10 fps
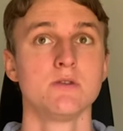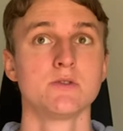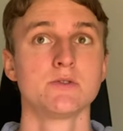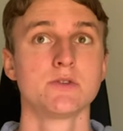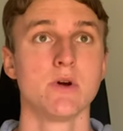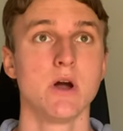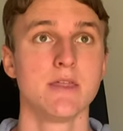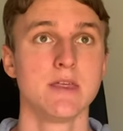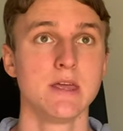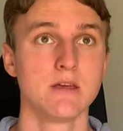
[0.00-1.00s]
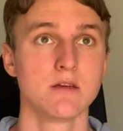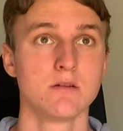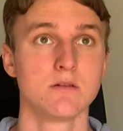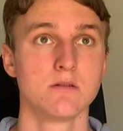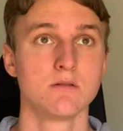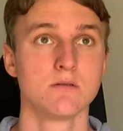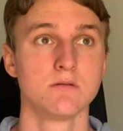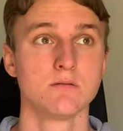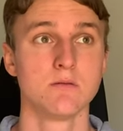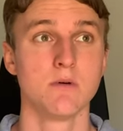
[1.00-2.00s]
So I think
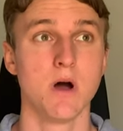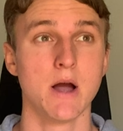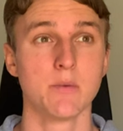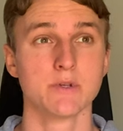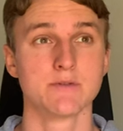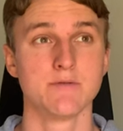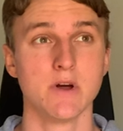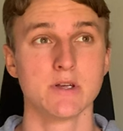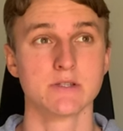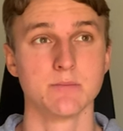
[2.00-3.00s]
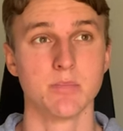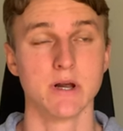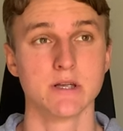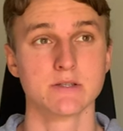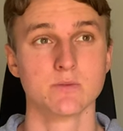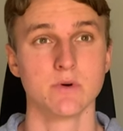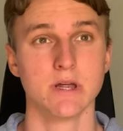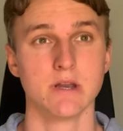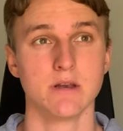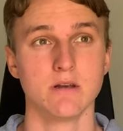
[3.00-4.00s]
I was first depressed
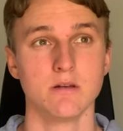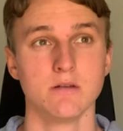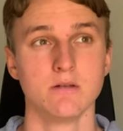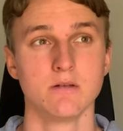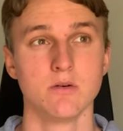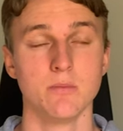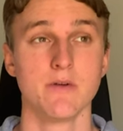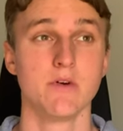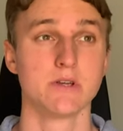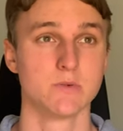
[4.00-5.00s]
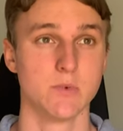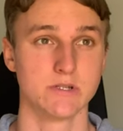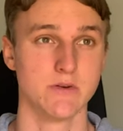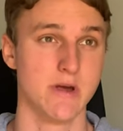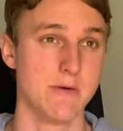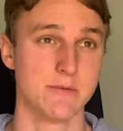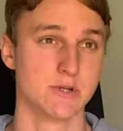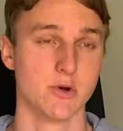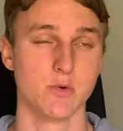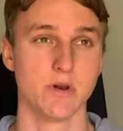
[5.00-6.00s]
when, or my first depressive
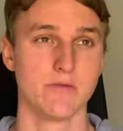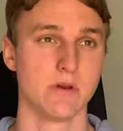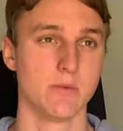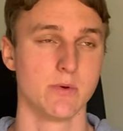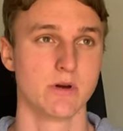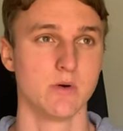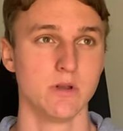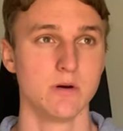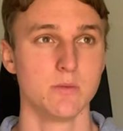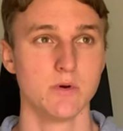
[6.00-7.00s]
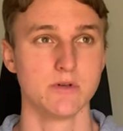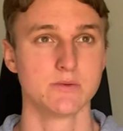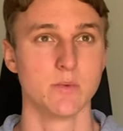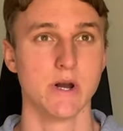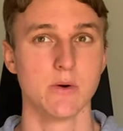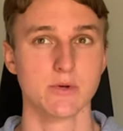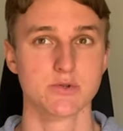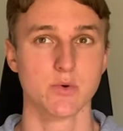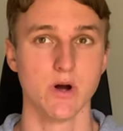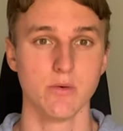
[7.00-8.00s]
episode or whatever you want to call it, was when I was
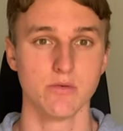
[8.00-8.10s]
12.